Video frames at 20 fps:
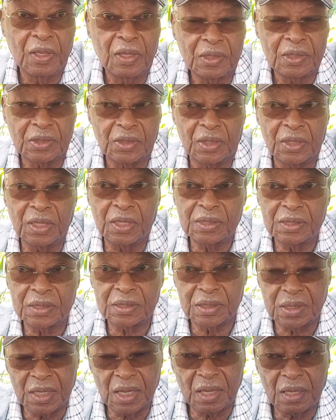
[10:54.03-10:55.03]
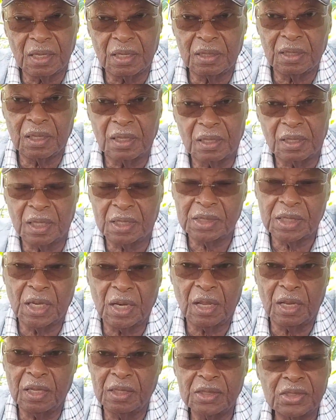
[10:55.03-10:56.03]
Okay. So there's
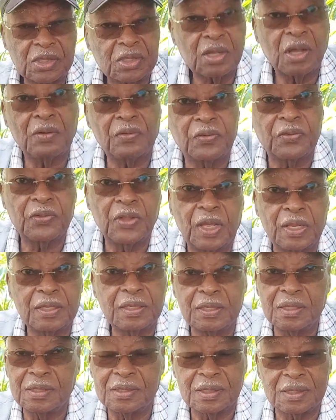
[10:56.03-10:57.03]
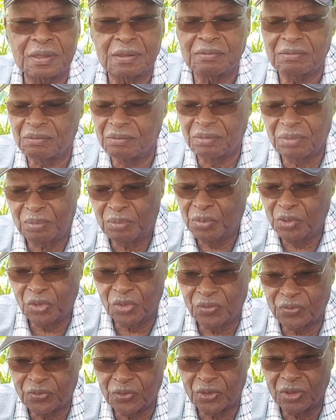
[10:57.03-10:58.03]
a lot of stuff that is
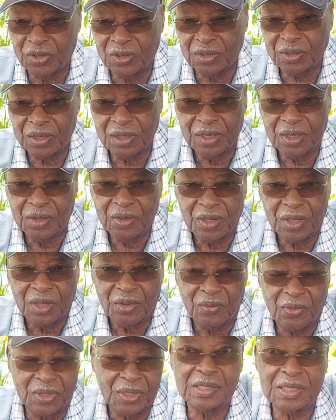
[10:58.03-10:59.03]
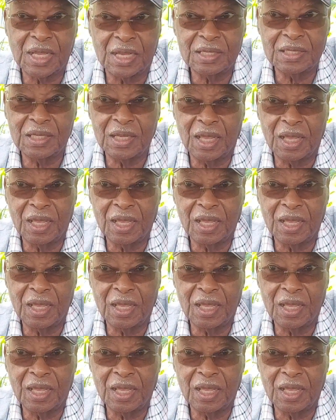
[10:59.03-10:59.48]
beautiful. One is that